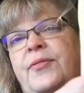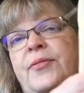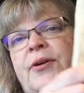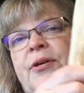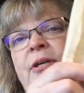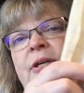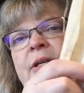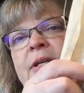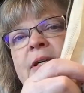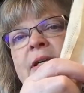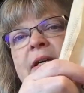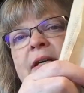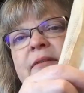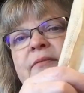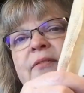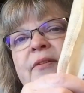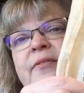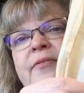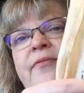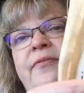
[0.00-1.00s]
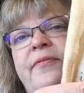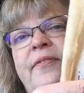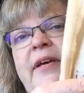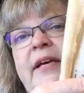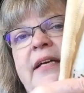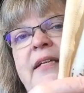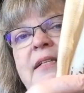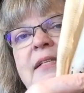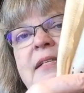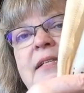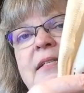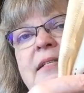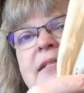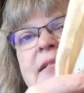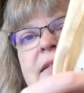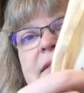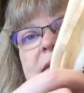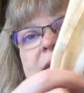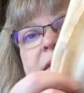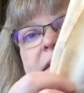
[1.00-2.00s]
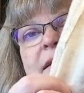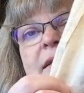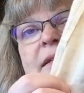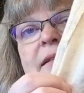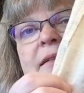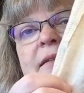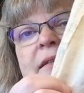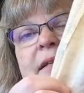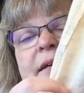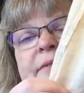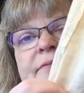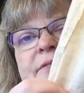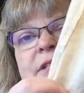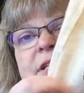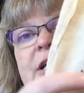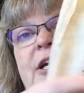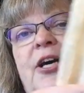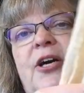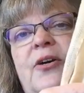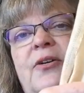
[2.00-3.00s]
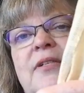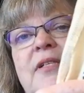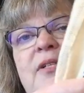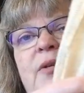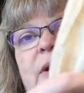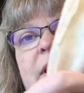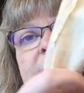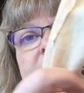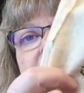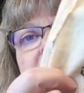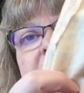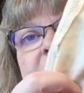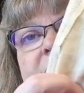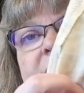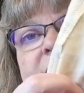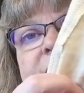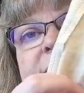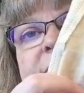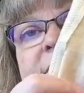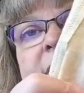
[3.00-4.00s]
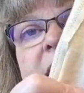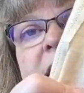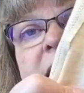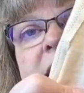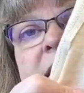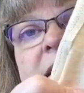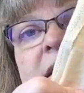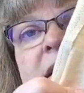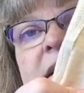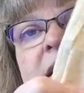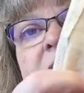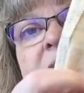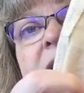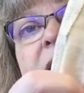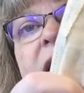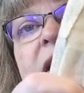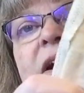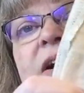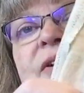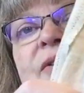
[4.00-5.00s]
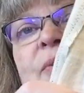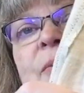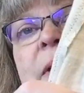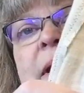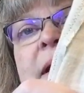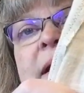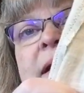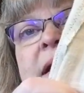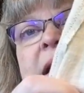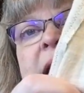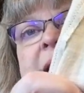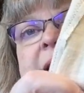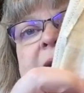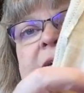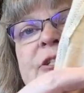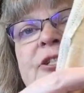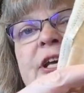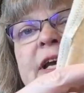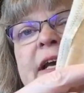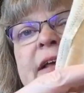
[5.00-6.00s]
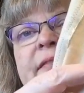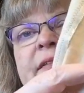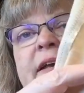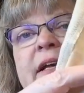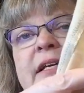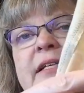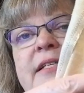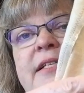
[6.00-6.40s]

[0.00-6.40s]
third of the fence left to go. So I got the fence all the way to the edge and then I